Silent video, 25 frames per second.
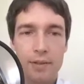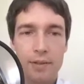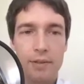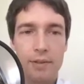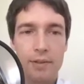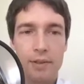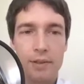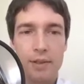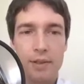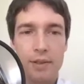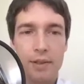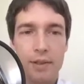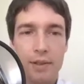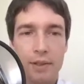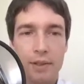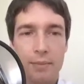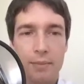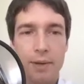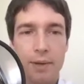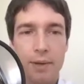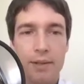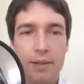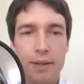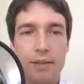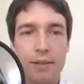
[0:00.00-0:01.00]
there's this
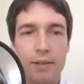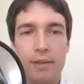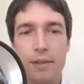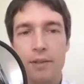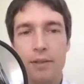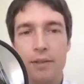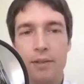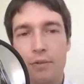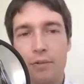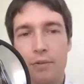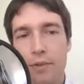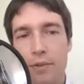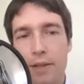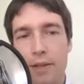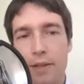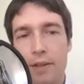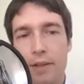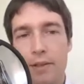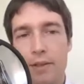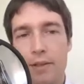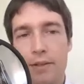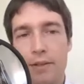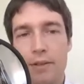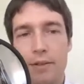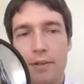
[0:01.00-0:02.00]
command line
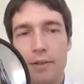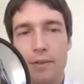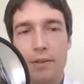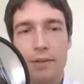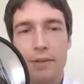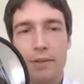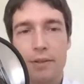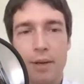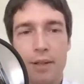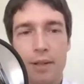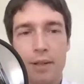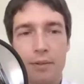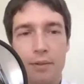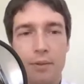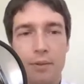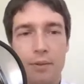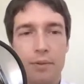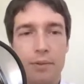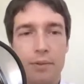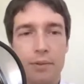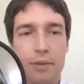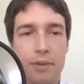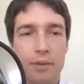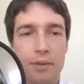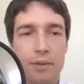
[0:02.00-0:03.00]
interface, there's some
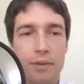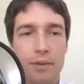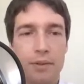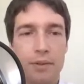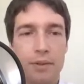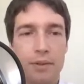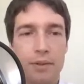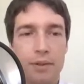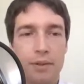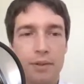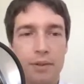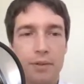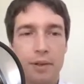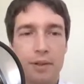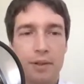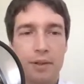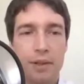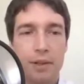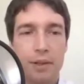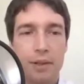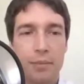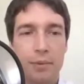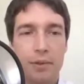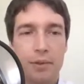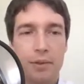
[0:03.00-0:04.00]
macros, there's a Iroha
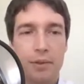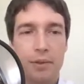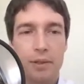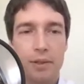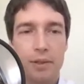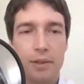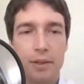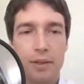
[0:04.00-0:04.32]
network.